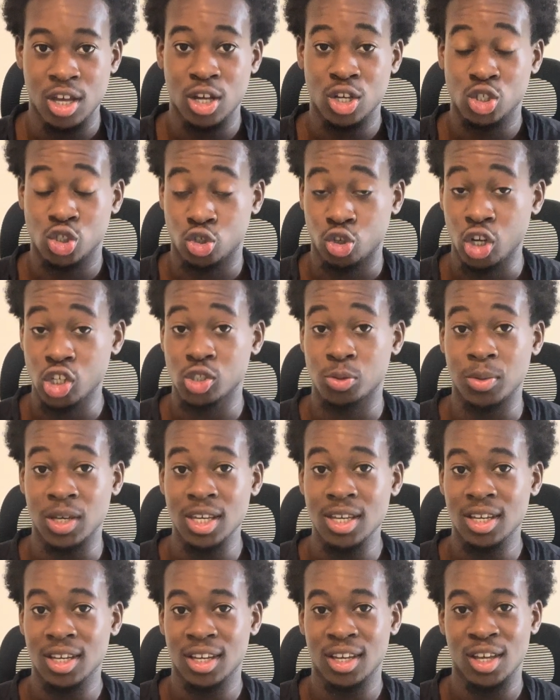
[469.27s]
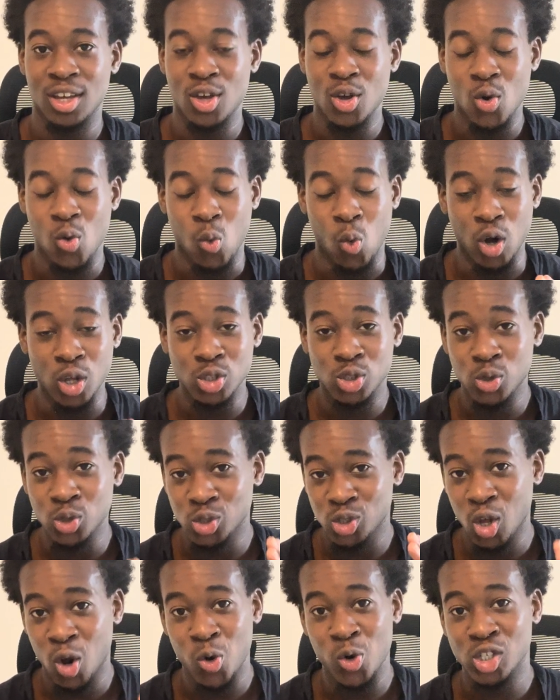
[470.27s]
Trust me, once you
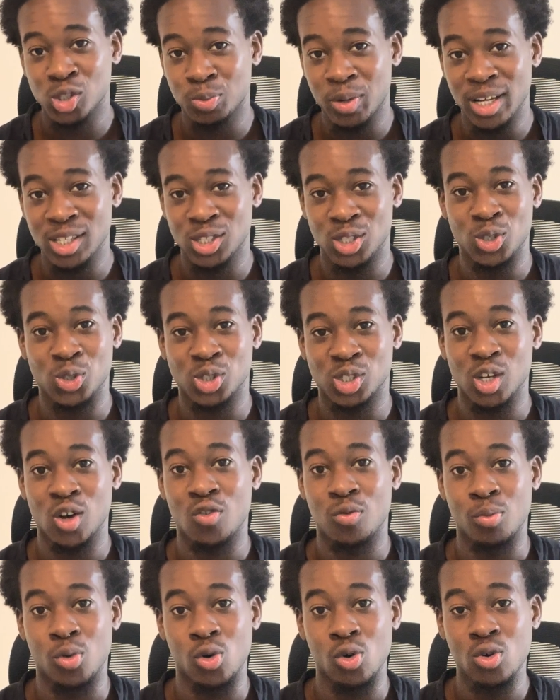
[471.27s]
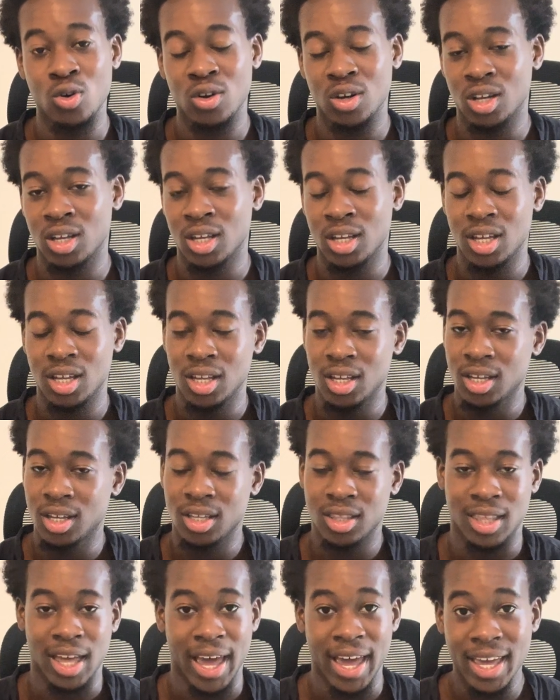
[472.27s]
start respecting yourself more,
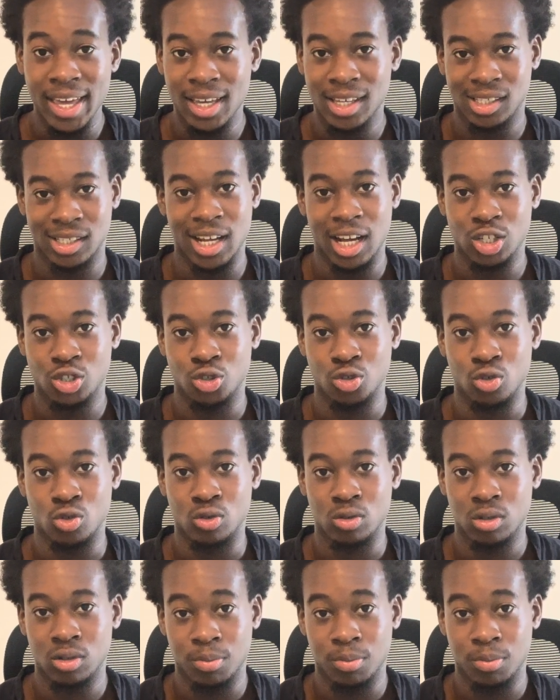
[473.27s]
the hate is natural.